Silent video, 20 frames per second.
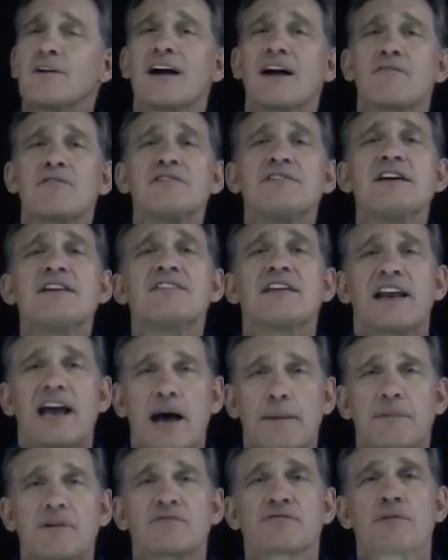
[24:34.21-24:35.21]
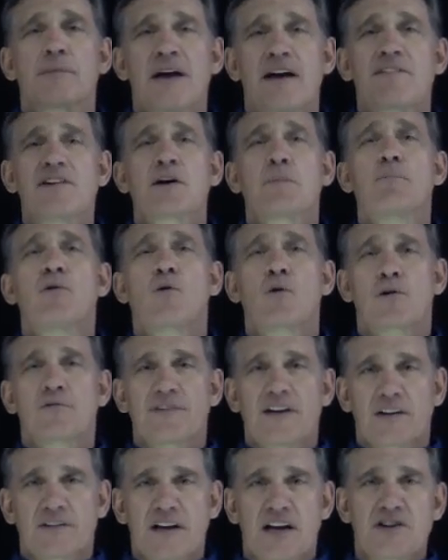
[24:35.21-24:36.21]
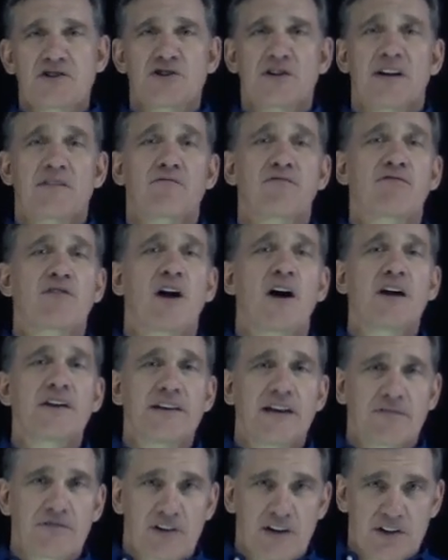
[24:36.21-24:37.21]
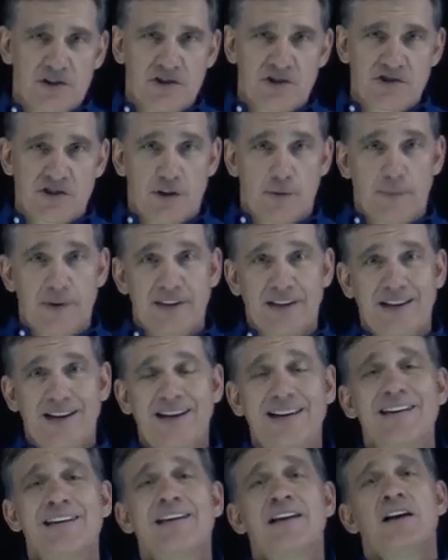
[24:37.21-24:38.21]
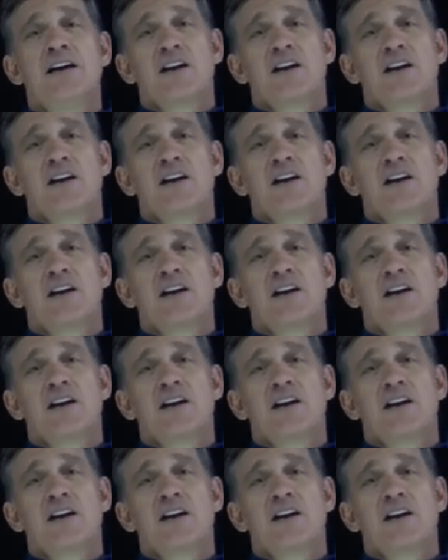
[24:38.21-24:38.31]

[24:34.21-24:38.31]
everything that happened from having a poor foundation and flawed definitions at the beginning.